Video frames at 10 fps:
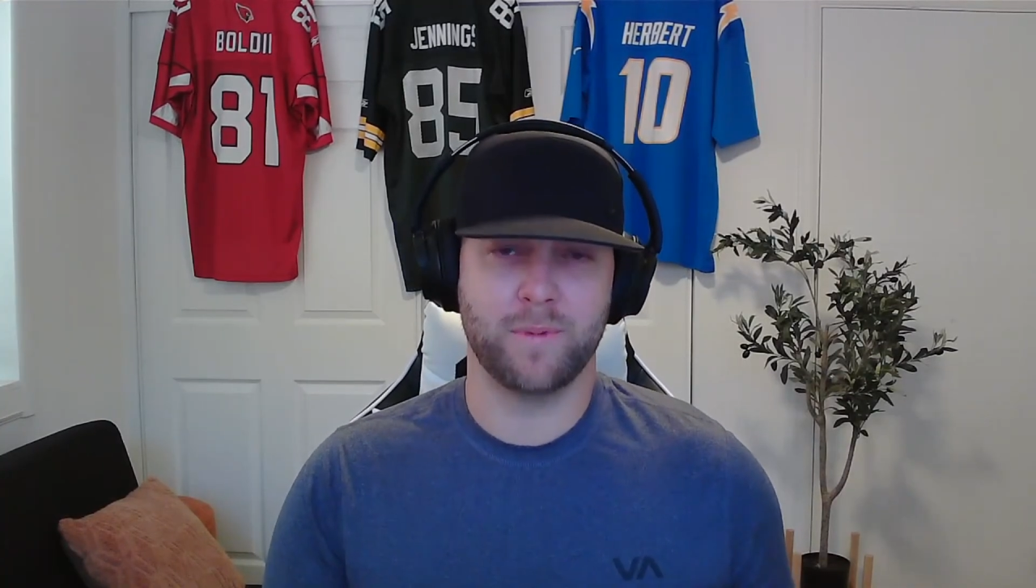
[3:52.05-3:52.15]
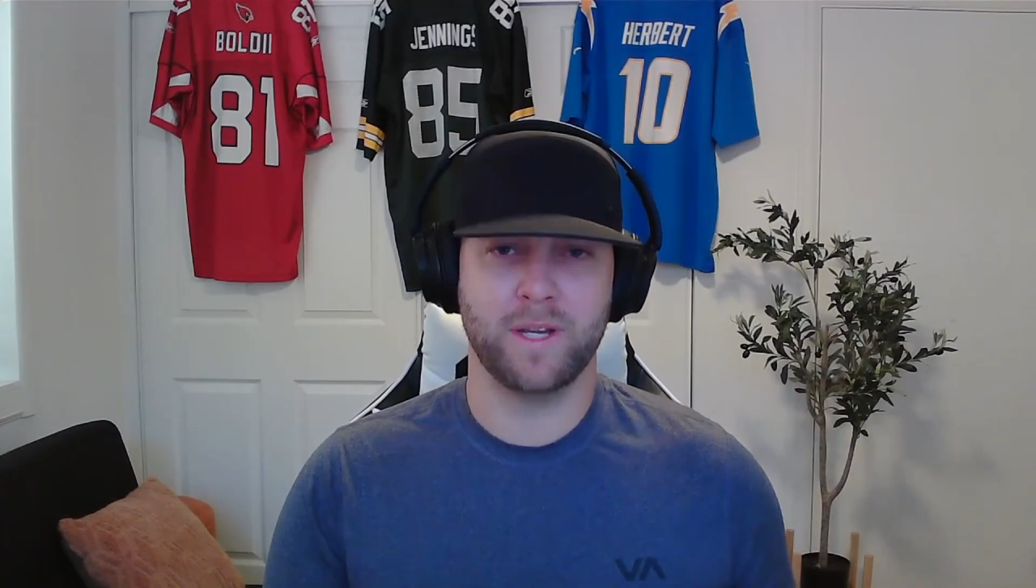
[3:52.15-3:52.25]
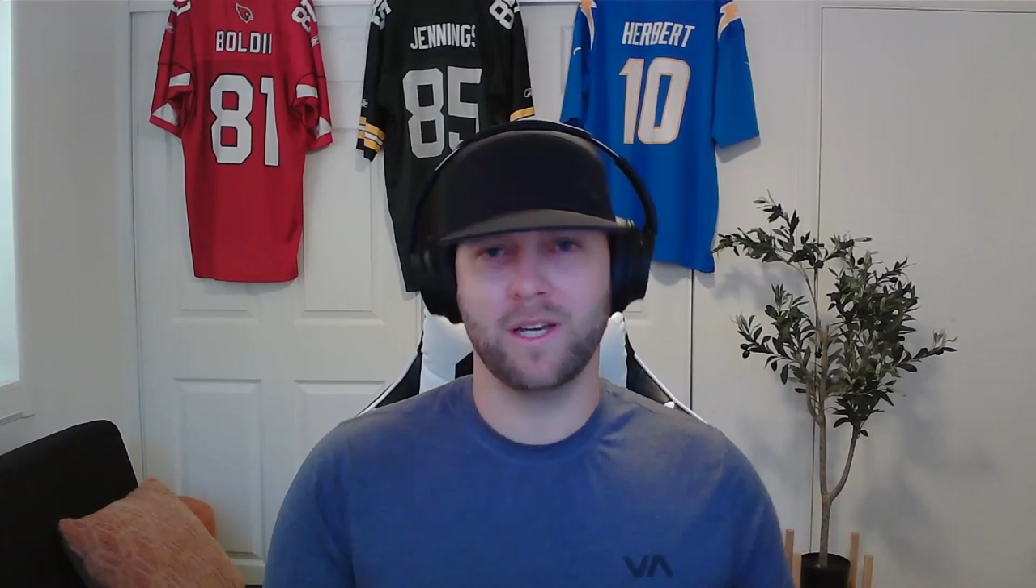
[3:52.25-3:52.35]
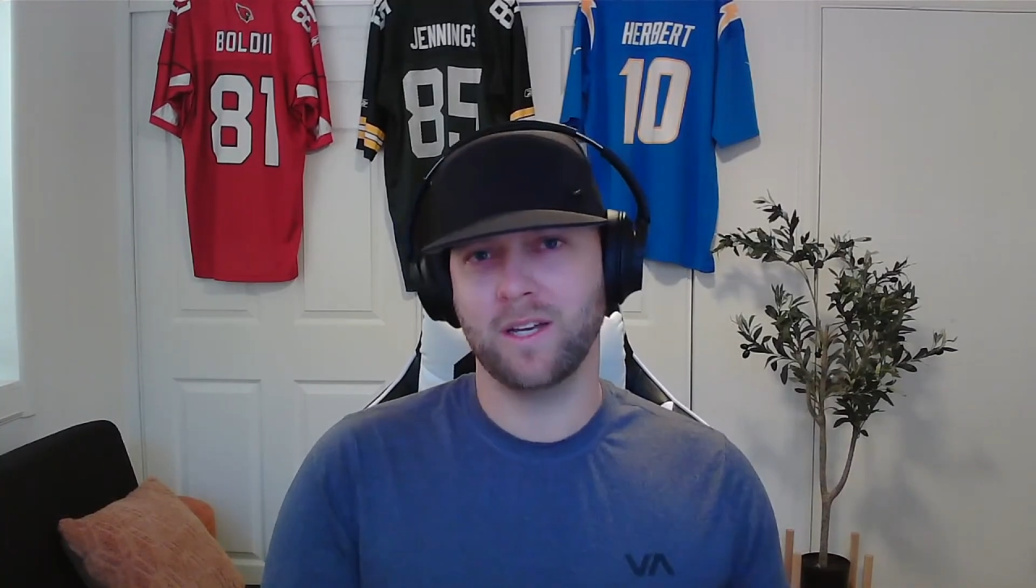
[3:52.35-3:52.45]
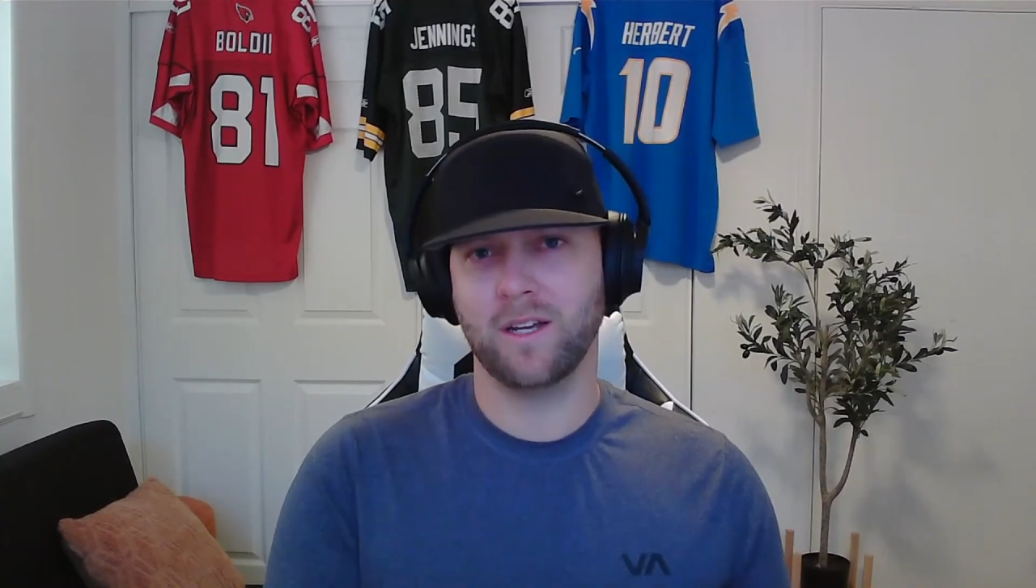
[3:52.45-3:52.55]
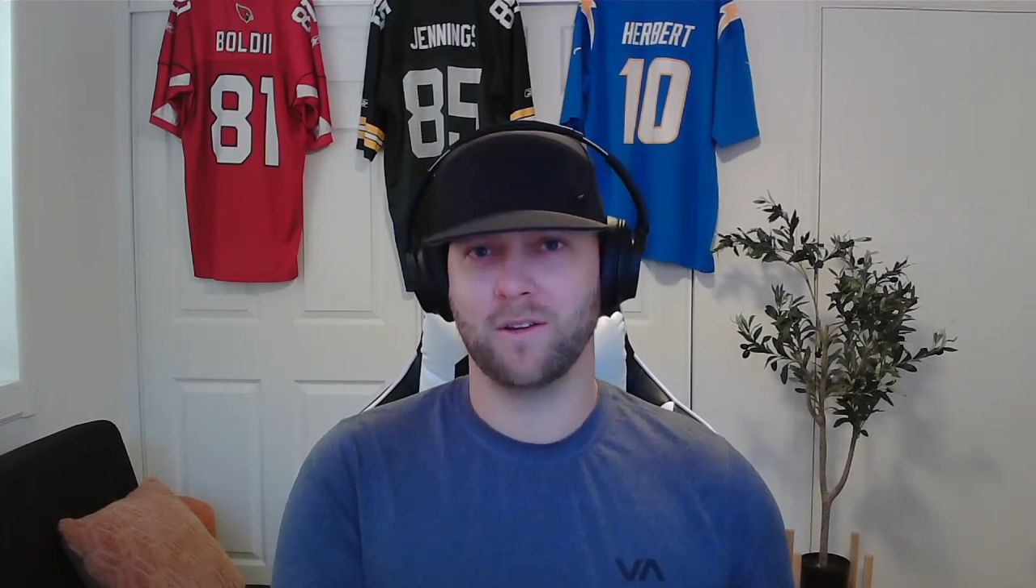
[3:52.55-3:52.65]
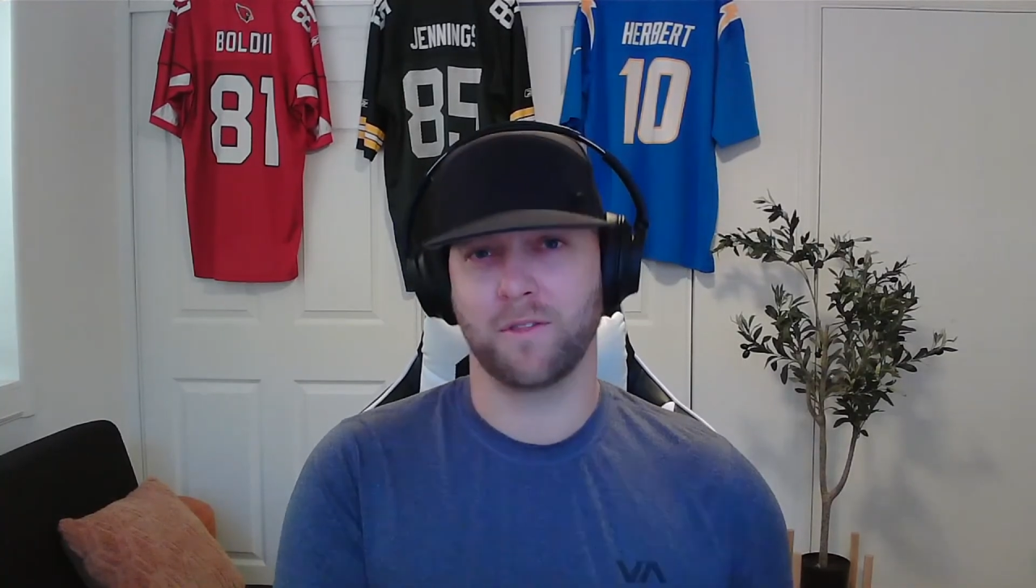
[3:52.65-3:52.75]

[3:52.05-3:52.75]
bid,